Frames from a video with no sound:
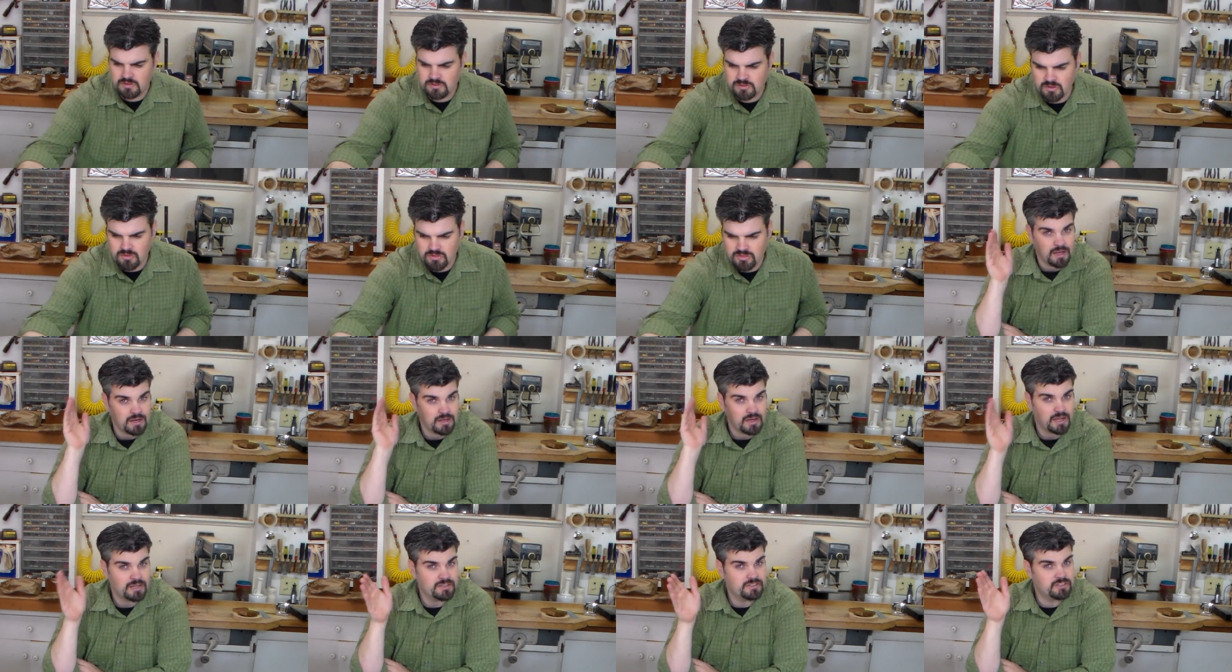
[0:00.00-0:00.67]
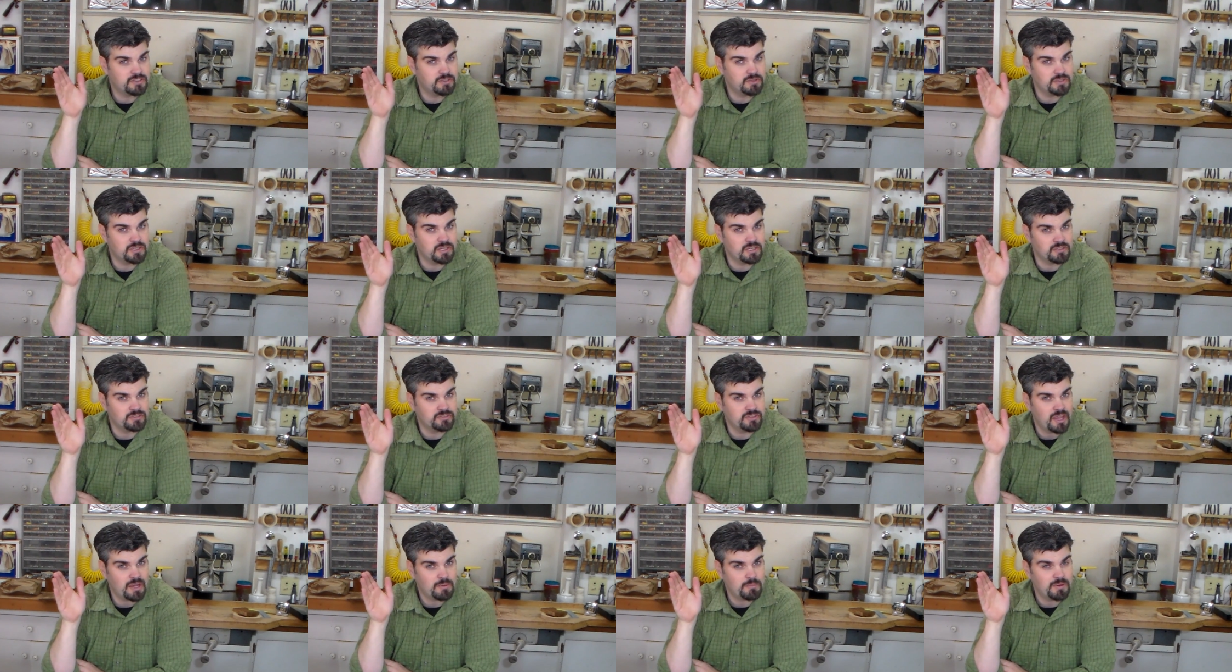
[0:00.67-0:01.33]
So, I'd like to do a little
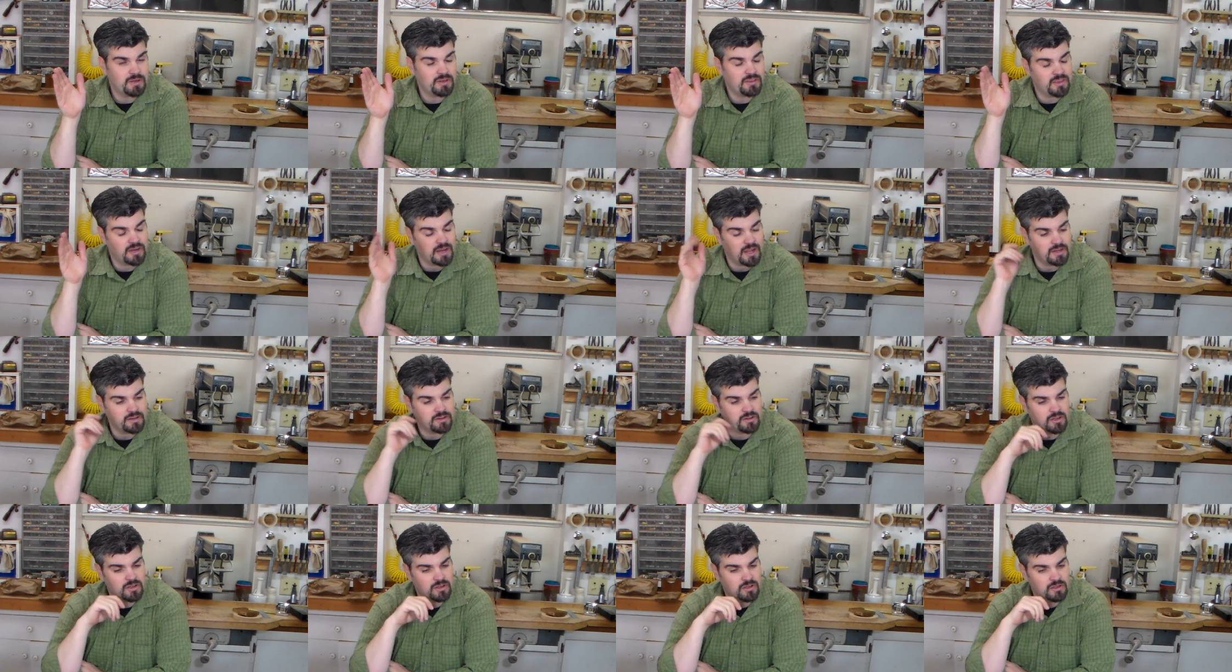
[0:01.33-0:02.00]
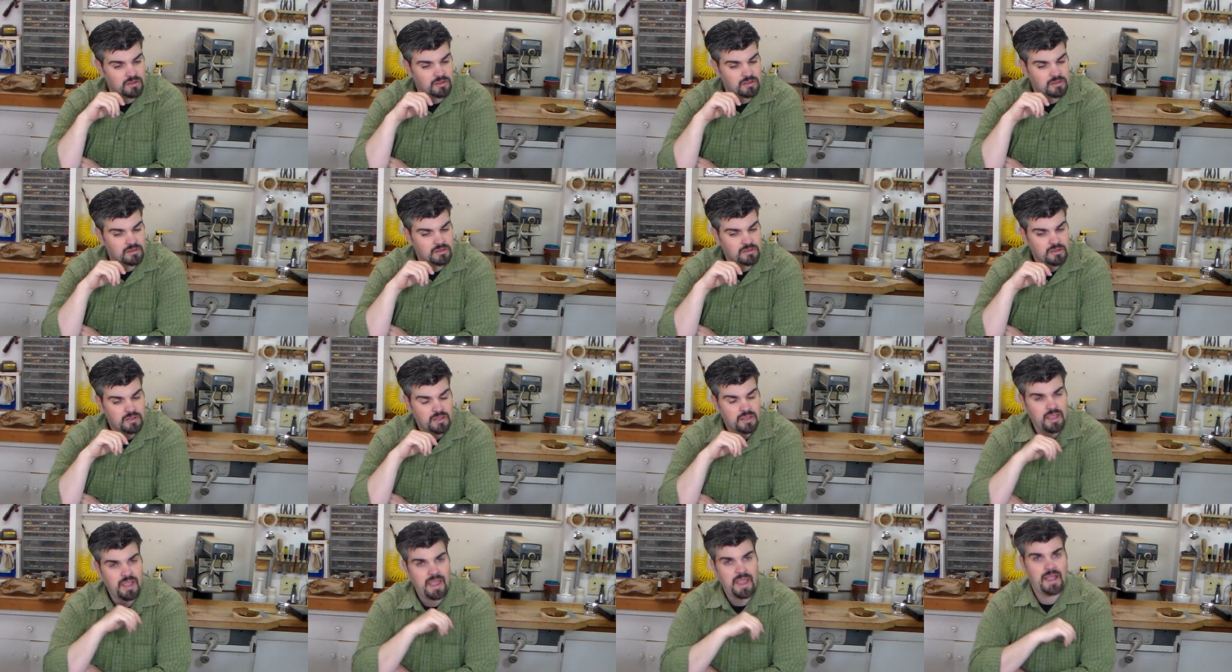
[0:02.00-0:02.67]
segment that I call
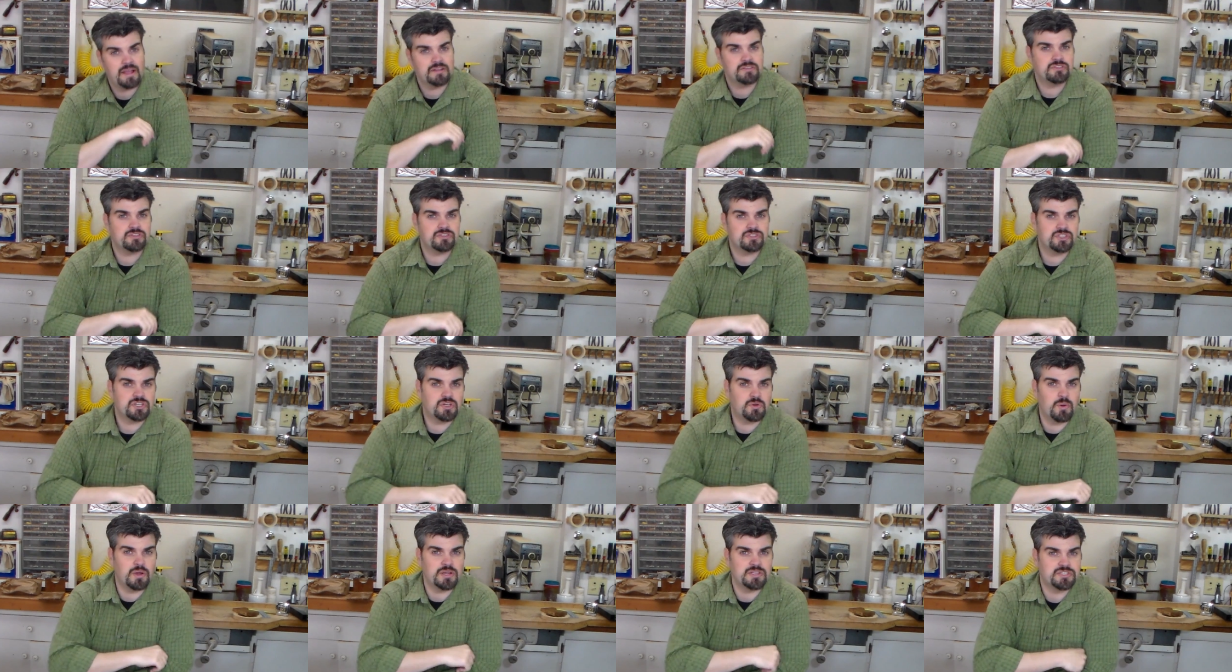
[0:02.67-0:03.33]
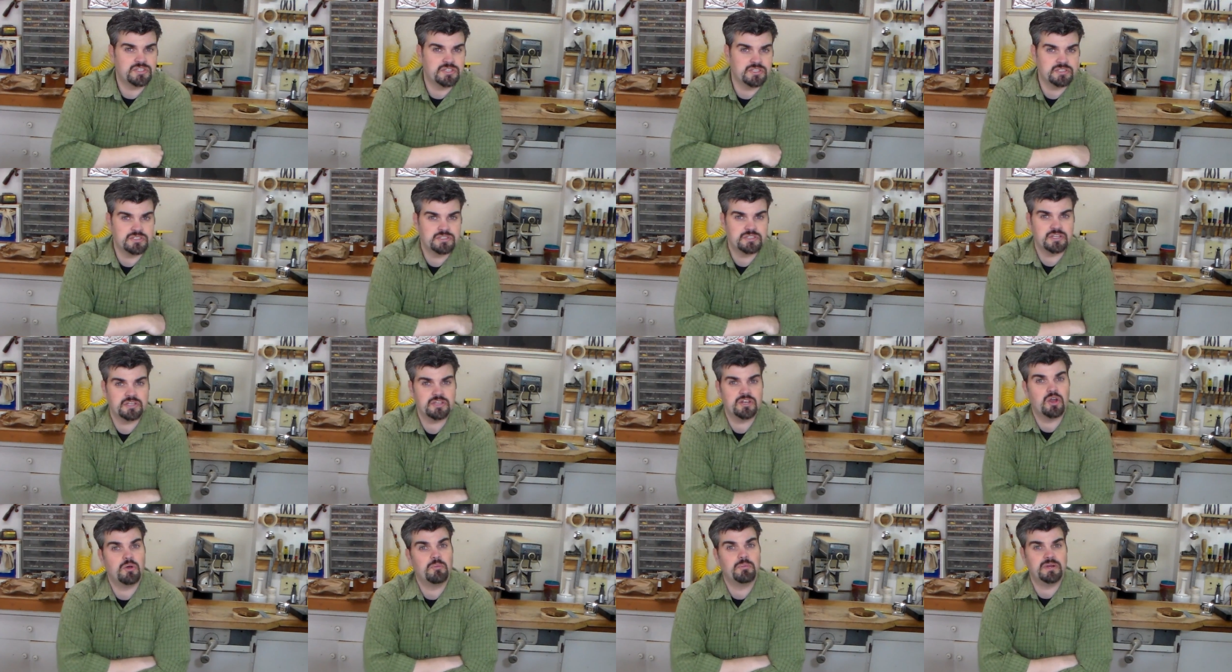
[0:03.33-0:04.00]
Answers to Questions
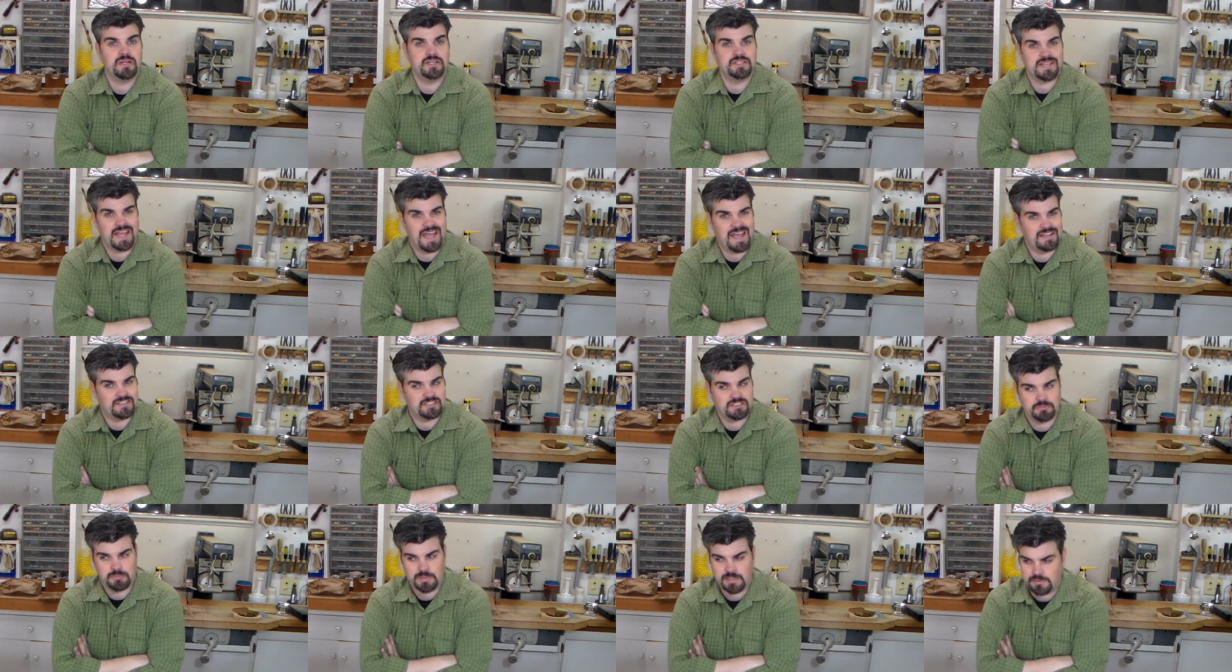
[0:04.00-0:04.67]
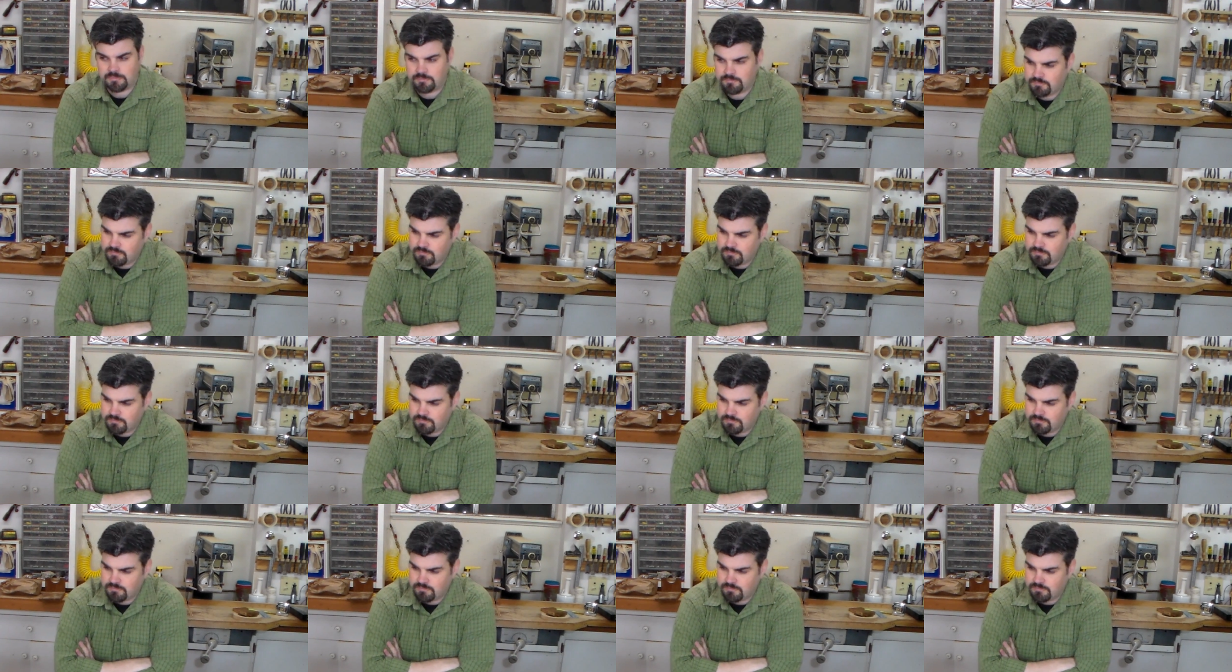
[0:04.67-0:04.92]
That Nobody's Asked Me.